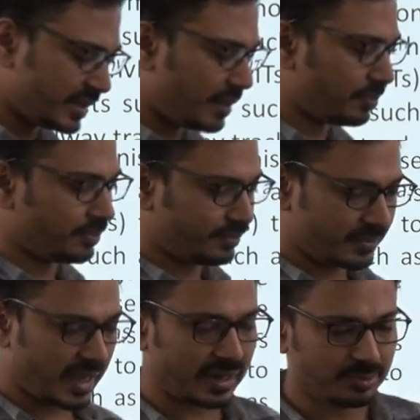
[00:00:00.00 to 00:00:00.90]
them
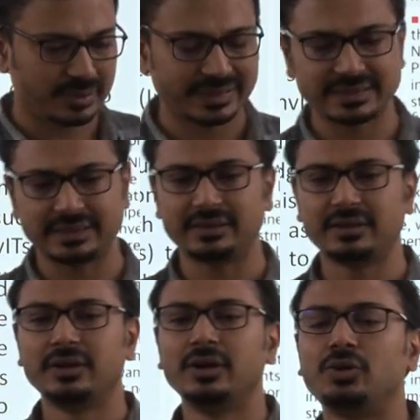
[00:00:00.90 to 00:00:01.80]
at present
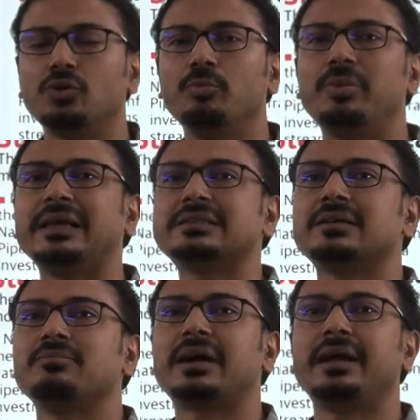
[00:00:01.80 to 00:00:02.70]
to bring
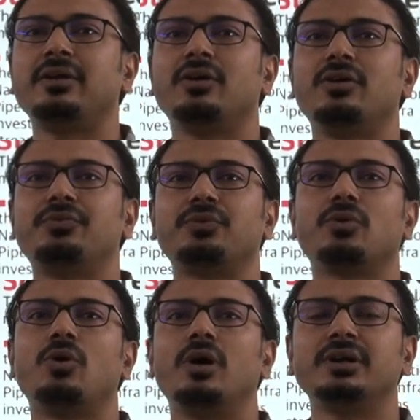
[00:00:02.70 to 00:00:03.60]
some kind of
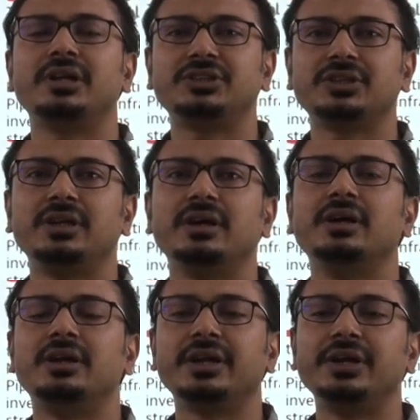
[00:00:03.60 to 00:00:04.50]
coordination,
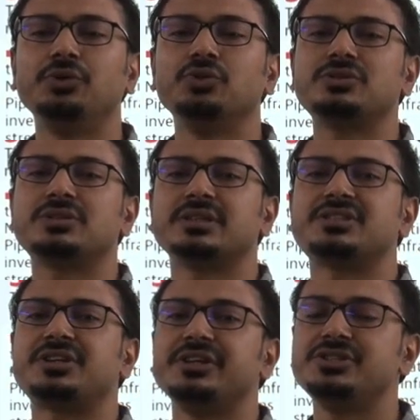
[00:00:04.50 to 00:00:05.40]
reduce the
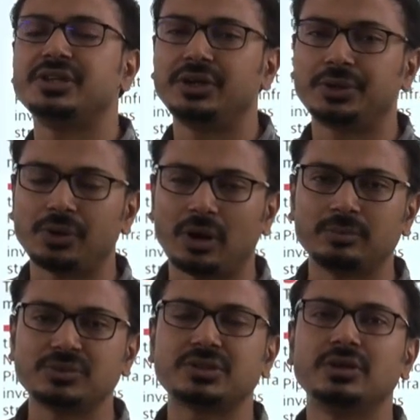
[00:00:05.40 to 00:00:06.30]
stringent
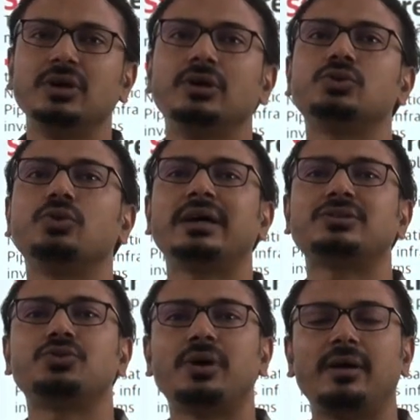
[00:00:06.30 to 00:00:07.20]
norms so
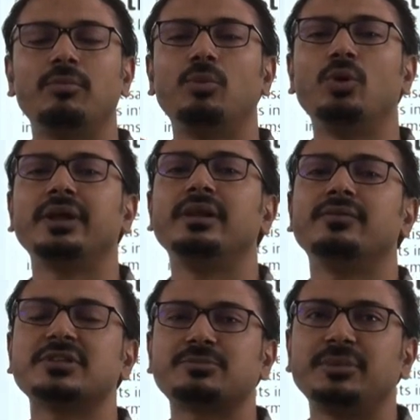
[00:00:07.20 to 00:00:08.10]
as to have more
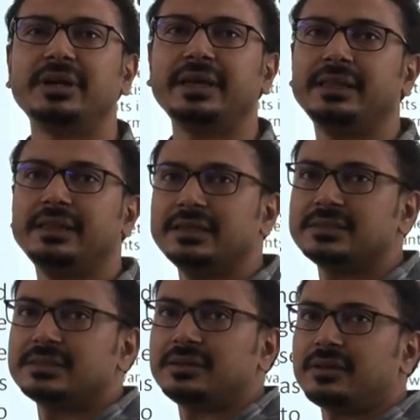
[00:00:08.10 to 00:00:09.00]
investment in
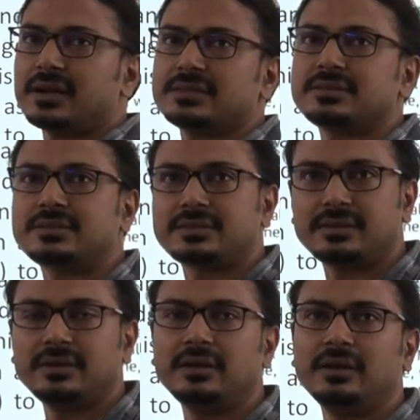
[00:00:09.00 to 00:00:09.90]
these trusts.
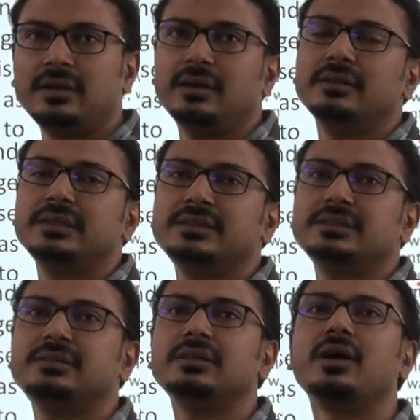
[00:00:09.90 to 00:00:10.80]
This
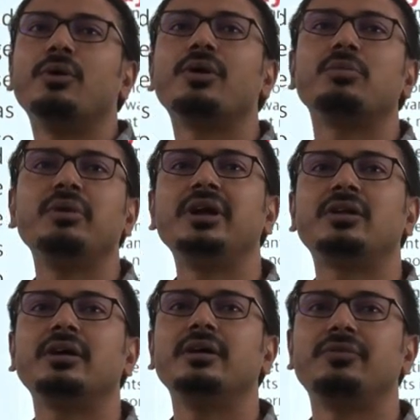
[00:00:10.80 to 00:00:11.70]
is the government
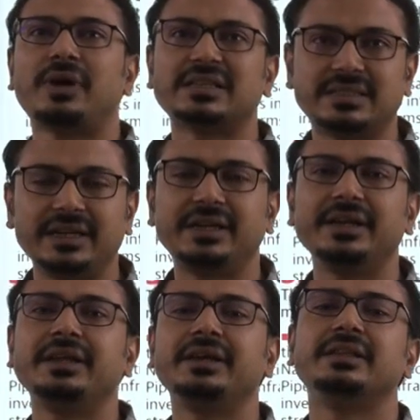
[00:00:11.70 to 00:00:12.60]

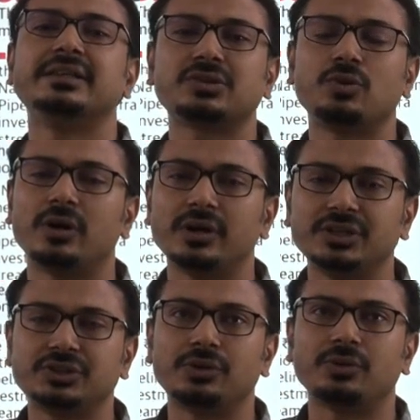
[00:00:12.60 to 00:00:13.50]
facilitating this
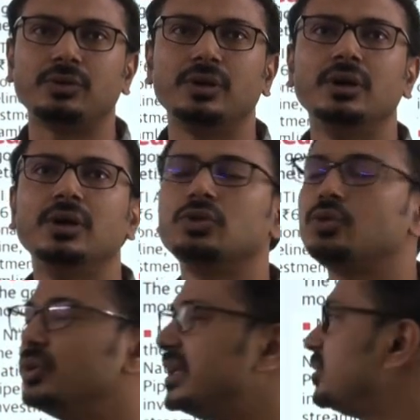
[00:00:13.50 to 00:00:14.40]
coordination role
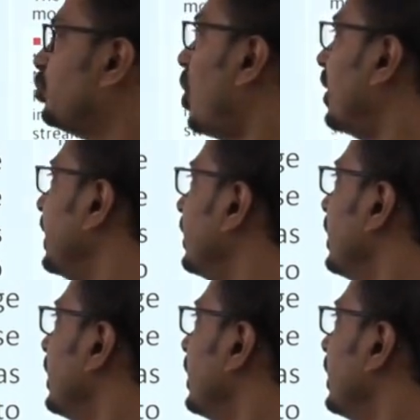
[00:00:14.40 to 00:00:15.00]
through this body.